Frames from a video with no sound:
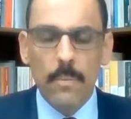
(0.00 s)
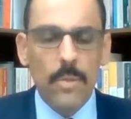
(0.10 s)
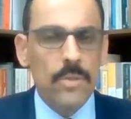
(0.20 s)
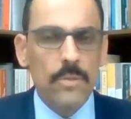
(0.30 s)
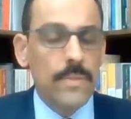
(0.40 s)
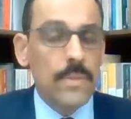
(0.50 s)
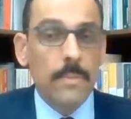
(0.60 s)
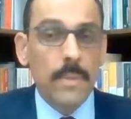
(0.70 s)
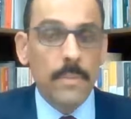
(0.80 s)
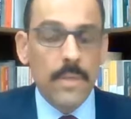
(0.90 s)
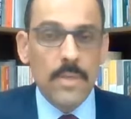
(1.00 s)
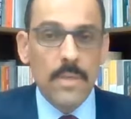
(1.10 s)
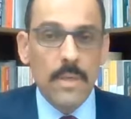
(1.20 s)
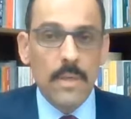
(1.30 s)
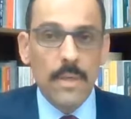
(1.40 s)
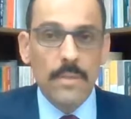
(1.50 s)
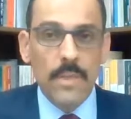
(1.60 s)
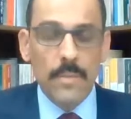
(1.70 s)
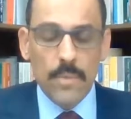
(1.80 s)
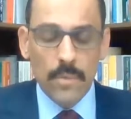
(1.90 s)
most of its commitments in
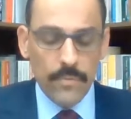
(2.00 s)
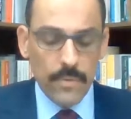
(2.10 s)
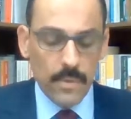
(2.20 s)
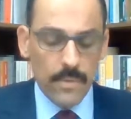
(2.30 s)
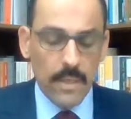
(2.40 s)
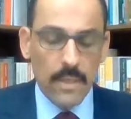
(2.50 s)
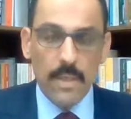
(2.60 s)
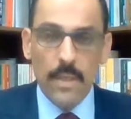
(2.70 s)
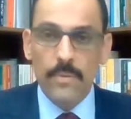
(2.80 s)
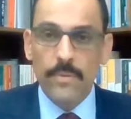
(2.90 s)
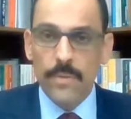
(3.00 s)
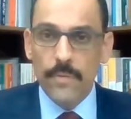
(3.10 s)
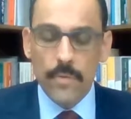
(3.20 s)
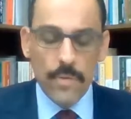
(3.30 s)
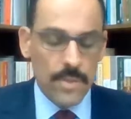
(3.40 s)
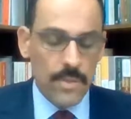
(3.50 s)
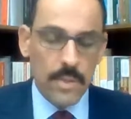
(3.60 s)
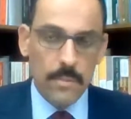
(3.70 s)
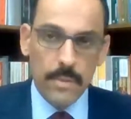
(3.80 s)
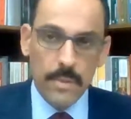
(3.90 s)
terms of taking care of the
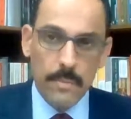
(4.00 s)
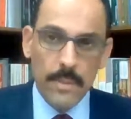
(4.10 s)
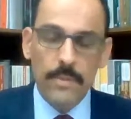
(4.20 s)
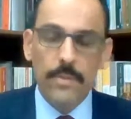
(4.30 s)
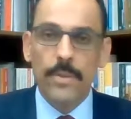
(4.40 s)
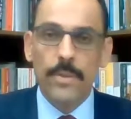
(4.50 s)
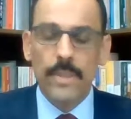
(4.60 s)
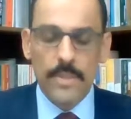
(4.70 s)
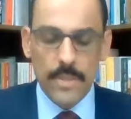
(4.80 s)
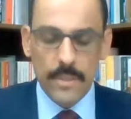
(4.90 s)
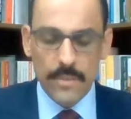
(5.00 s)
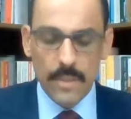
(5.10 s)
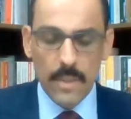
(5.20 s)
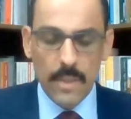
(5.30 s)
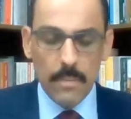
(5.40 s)
refugees, keeping them here in Turkey, etc.